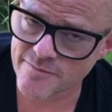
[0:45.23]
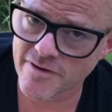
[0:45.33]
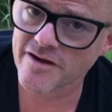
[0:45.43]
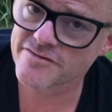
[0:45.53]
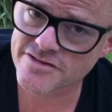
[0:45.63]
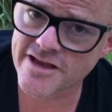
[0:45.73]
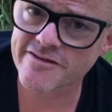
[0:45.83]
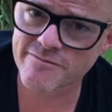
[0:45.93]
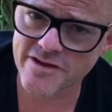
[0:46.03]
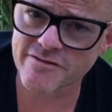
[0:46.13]
It might have
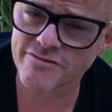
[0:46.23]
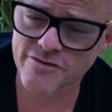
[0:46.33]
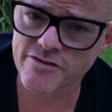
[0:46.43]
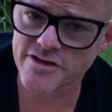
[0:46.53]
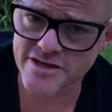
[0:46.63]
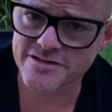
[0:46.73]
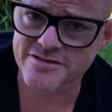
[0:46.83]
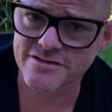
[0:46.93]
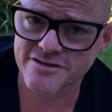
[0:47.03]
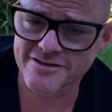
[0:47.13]
saved me a few
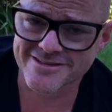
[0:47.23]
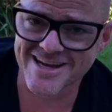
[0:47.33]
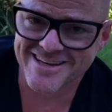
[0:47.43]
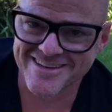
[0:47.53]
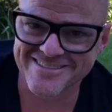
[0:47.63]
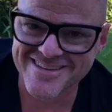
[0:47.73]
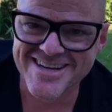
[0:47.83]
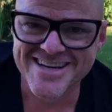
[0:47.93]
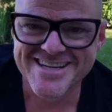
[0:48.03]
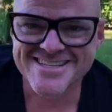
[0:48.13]
years, I can tell you.
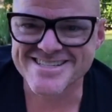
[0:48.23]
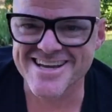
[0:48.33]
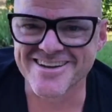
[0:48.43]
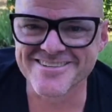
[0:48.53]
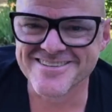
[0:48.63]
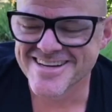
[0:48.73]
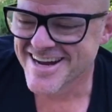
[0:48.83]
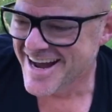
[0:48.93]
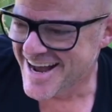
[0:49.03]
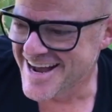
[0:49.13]
So
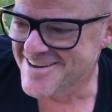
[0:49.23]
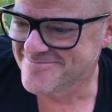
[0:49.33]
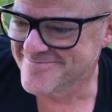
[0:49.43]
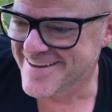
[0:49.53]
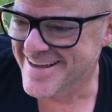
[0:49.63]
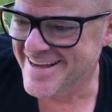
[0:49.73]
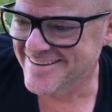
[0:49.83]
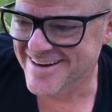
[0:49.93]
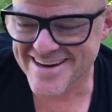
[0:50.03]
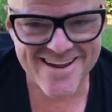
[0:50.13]
it'll
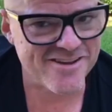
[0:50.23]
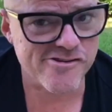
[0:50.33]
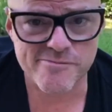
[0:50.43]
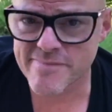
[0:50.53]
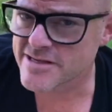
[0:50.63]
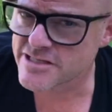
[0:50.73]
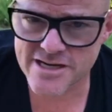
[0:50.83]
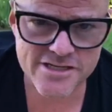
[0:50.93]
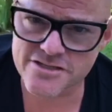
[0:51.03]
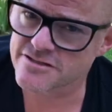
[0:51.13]
allow your
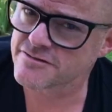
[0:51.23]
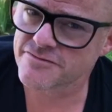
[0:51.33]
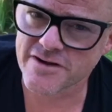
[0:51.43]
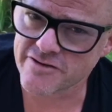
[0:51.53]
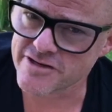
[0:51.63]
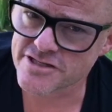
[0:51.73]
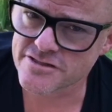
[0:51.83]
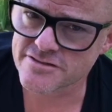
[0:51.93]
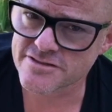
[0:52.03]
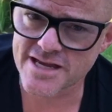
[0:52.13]
imagination to
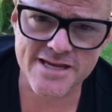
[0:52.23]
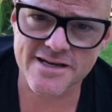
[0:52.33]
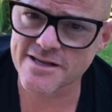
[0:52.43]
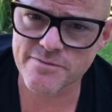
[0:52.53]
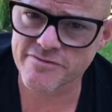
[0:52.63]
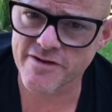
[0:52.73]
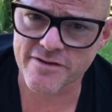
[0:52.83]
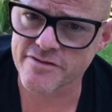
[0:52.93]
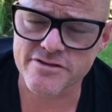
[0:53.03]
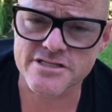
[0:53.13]
flourish, take a leap of
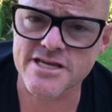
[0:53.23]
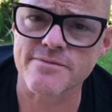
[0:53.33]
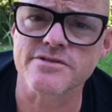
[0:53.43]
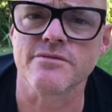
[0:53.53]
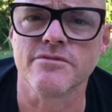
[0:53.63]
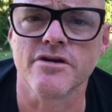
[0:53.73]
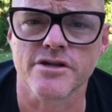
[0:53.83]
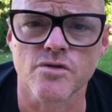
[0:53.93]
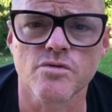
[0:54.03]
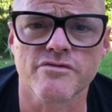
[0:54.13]
faith, at the same time
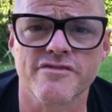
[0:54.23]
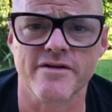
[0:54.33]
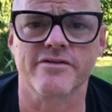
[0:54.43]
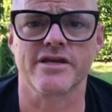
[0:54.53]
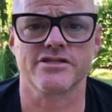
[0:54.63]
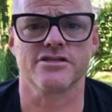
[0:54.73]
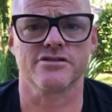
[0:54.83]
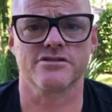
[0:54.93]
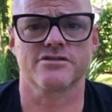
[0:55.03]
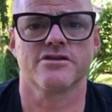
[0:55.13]
learning all the
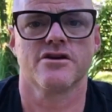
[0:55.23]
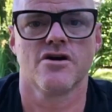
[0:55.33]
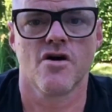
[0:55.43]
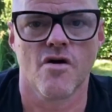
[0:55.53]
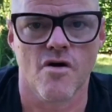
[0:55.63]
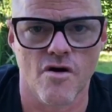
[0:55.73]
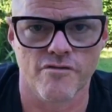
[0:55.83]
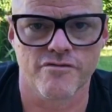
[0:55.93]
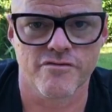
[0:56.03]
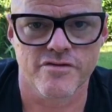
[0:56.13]
foundations
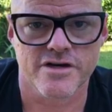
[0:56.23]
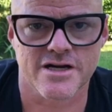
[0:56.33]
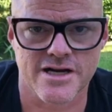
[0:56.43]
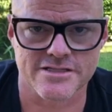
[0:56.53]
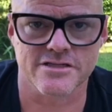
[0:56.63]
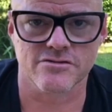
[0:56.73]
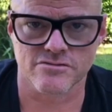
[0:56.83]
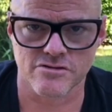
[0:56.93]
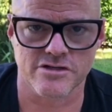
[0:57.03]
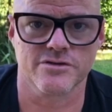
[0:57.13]
of classical
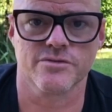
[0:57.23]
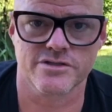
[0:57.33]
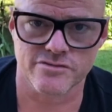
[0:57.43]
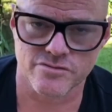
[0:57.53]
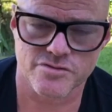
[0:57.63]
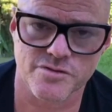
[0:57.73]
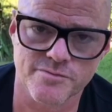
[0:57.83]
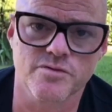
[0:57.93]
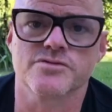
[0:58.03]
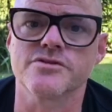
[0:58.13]
cooking, which are also
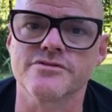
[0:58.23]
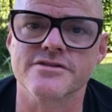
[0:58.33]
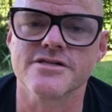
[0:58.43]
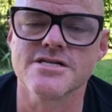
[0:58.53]
important.